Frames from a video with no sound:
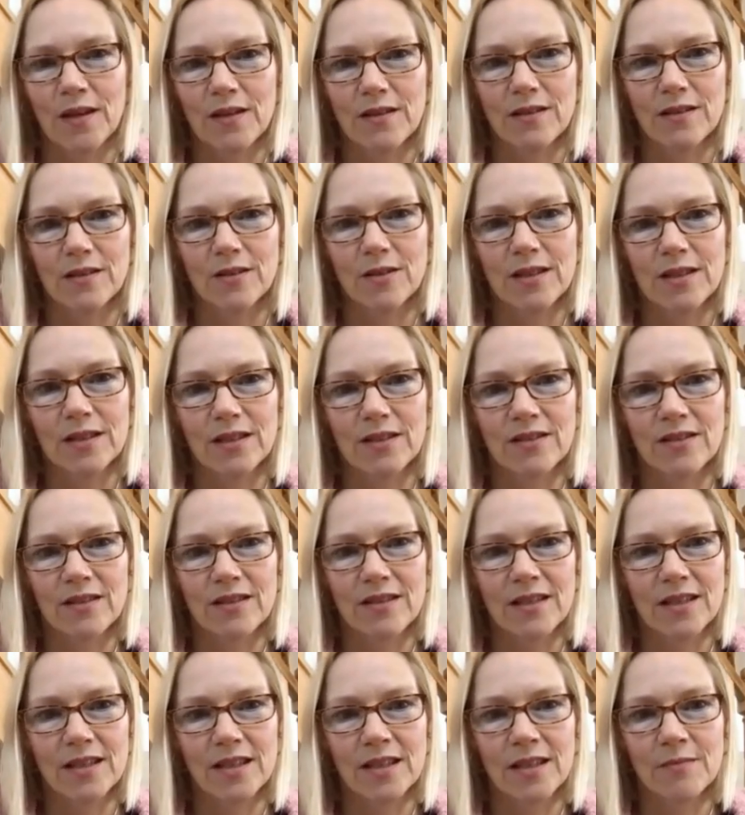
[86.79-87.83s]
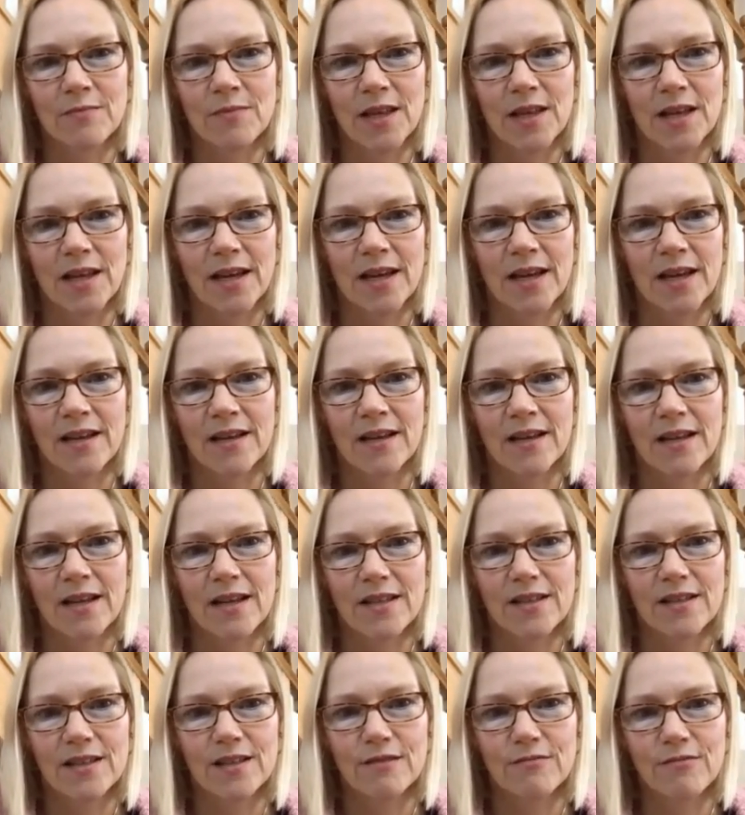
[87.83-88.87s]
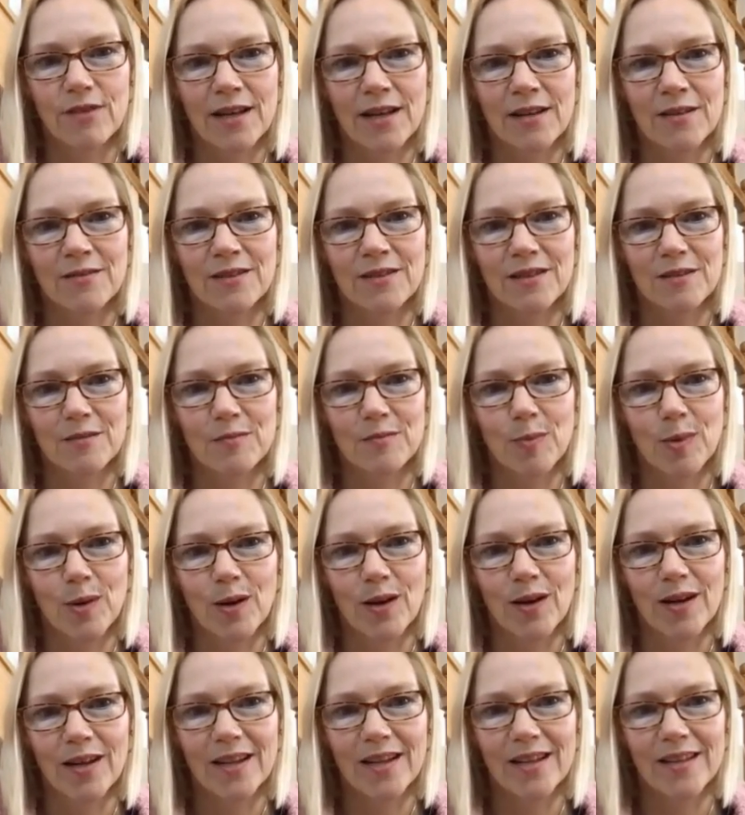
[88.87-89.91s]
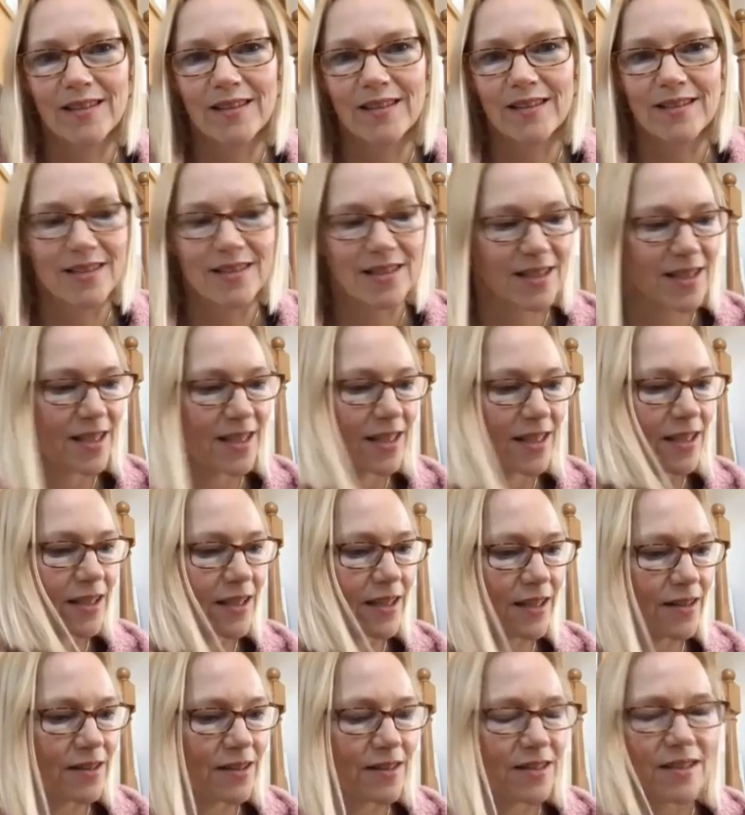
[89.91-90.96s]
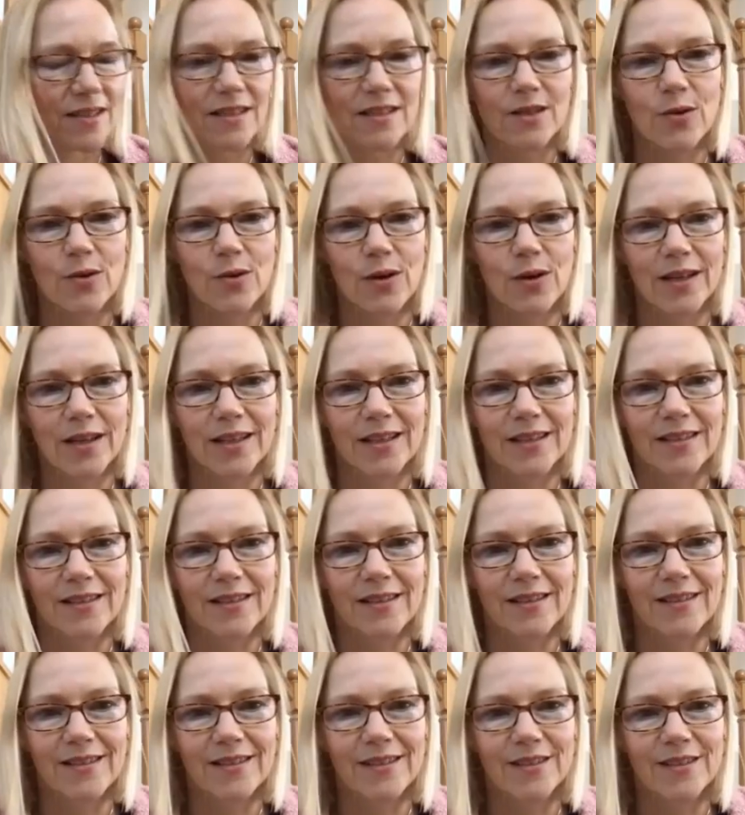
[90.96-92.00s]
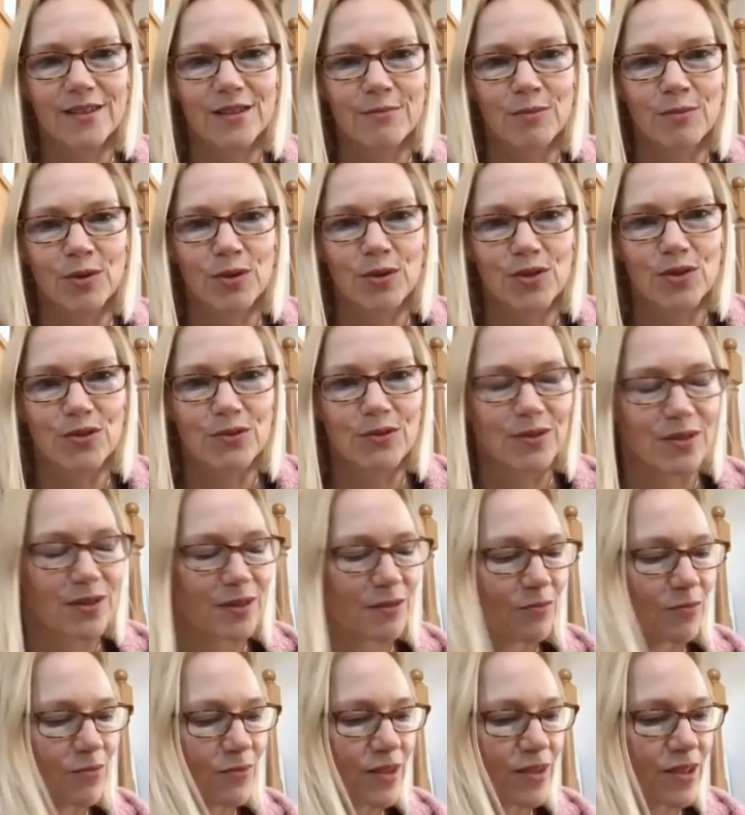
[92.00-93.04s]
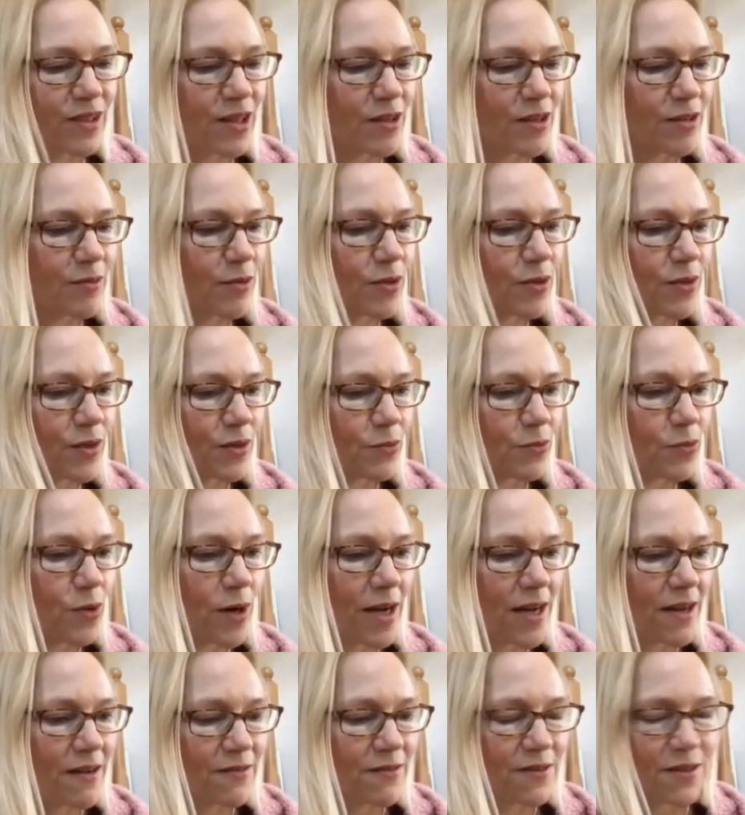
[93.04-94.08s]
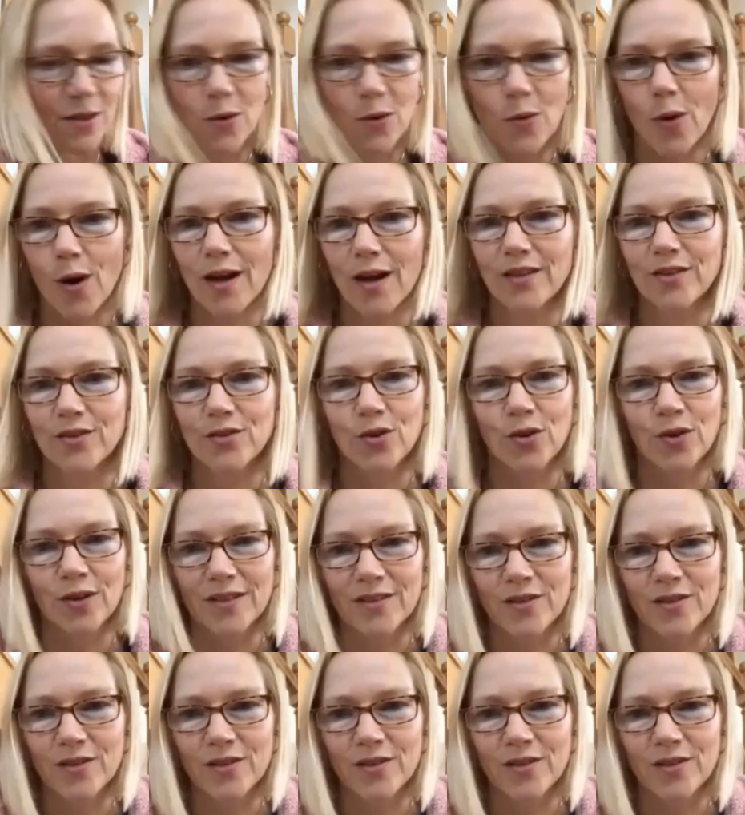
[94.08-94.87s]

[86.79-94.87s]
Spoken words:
So you can see him there, surrounded by the sea, and the sea's quite tumultuous, and the waves are quite strong.